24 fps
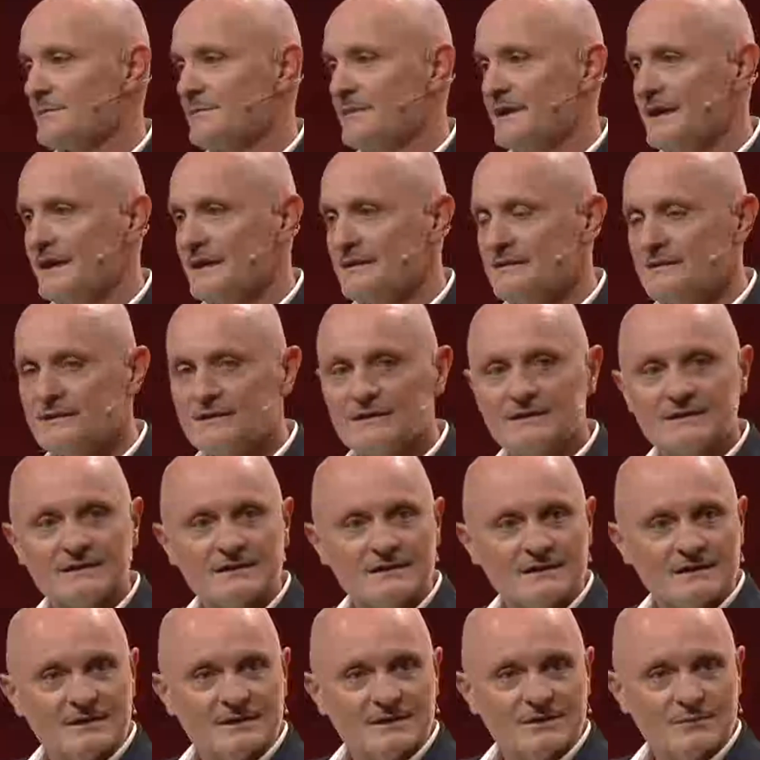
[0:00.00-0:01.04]
made
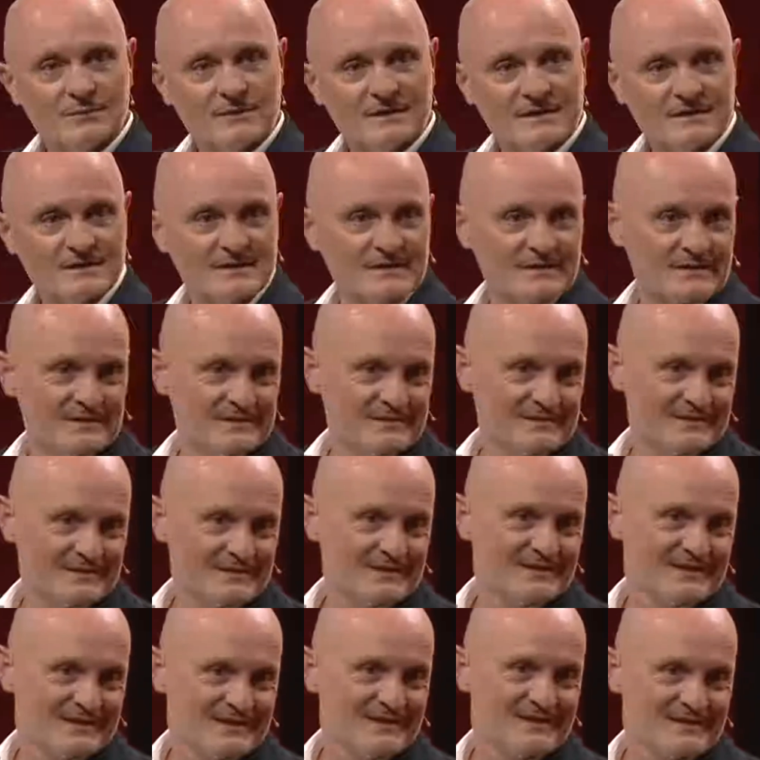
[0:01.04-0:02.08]
with
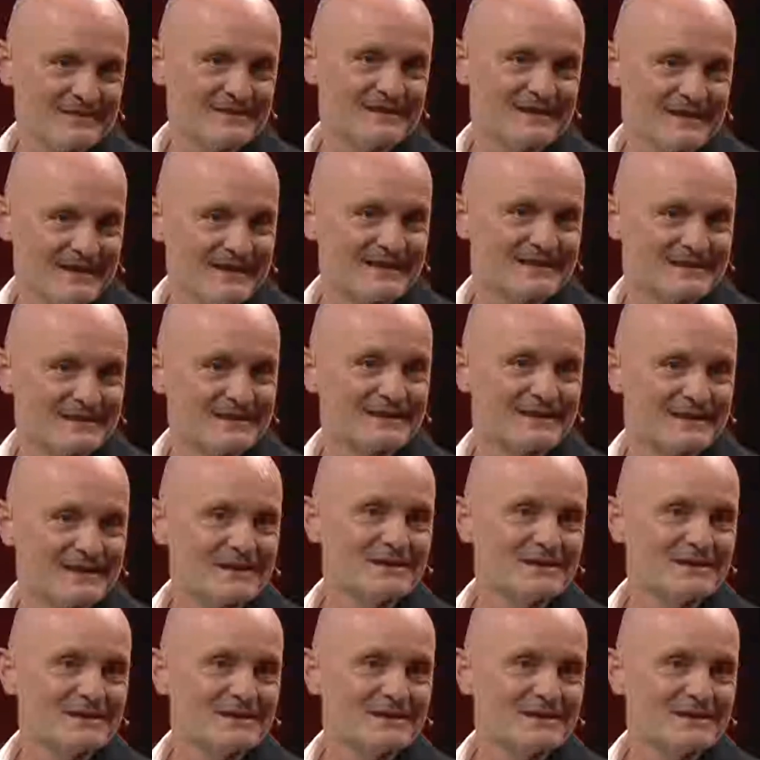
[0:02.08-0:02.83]
the end